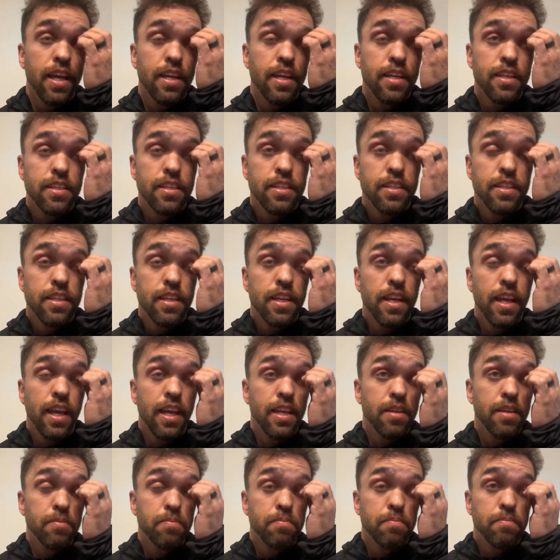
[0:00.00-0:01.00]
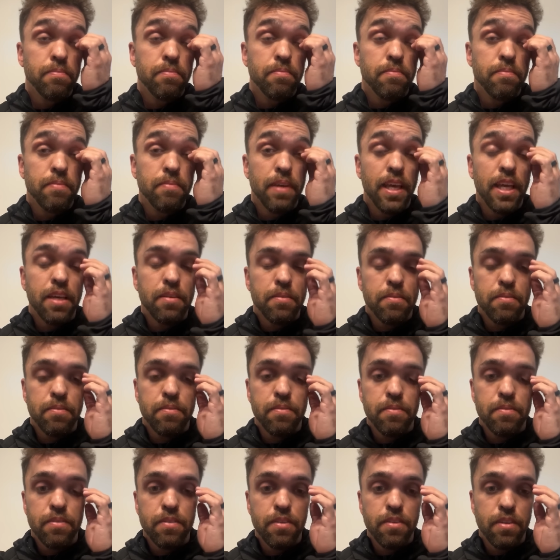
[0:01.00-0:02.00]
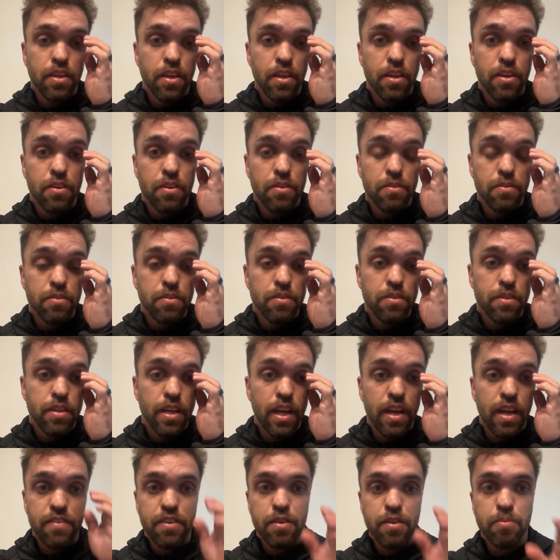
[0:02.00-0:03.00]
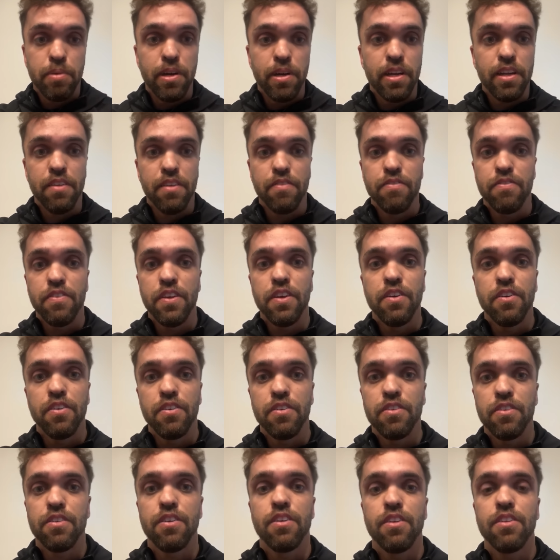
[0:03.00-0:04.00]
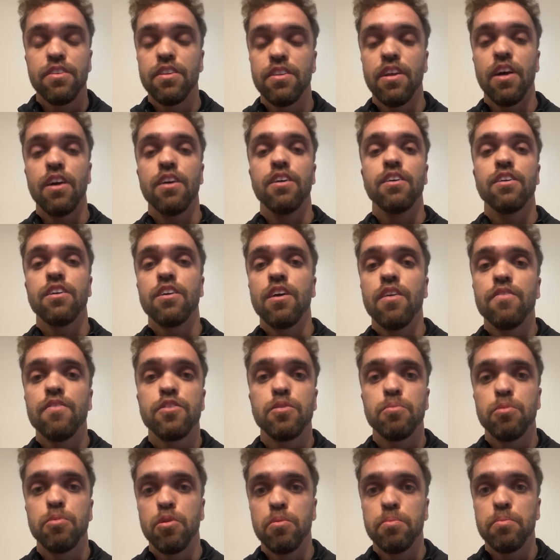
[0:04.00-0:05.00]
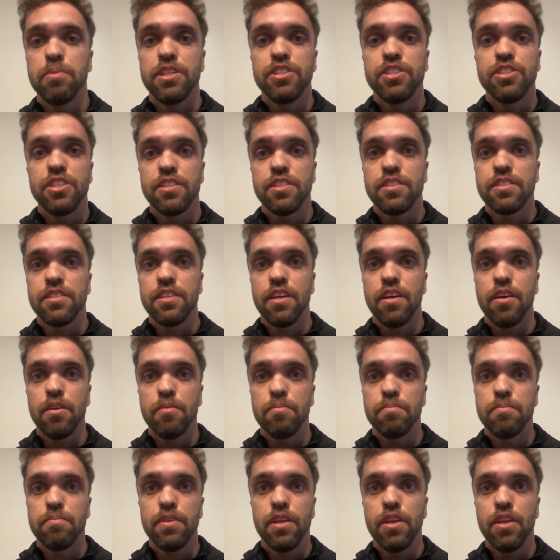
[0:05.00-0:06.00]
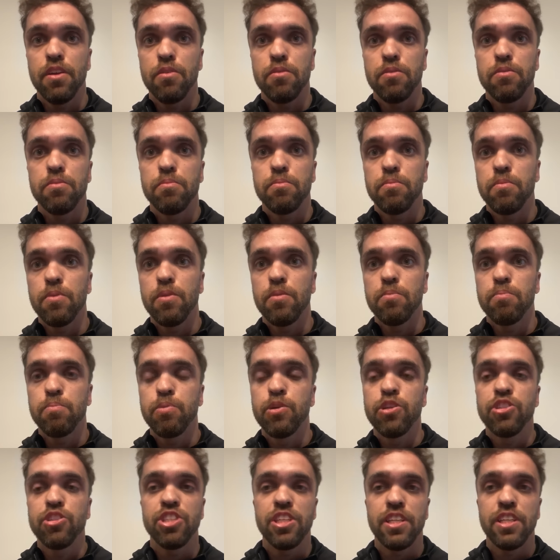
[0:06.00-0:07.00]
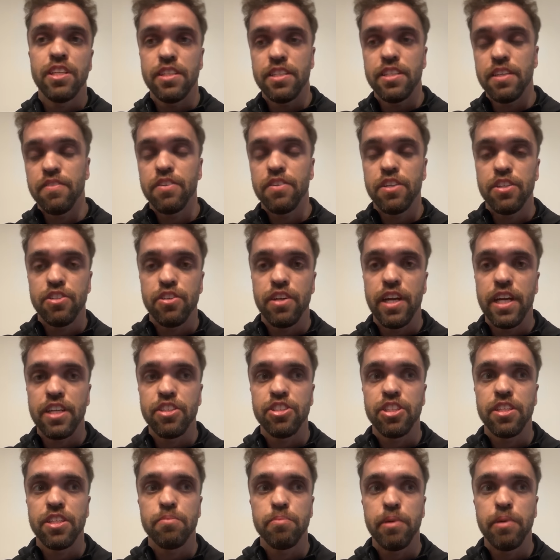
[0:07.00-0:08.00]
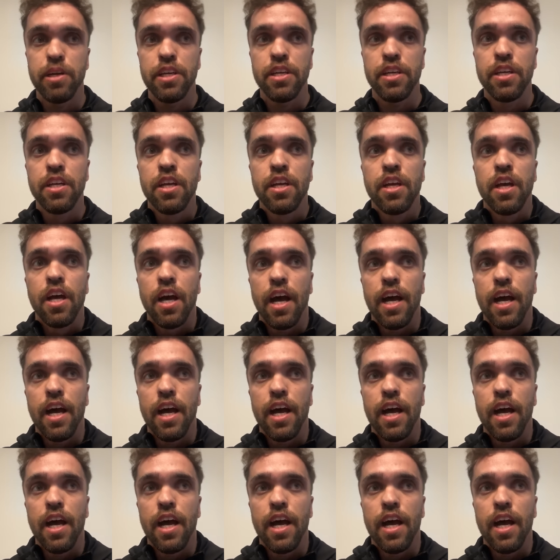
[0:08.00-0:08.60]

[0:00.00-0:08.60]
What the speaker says: and make, you know, everybody feel not uncomfortable, but just, you know, pushing a different direction. But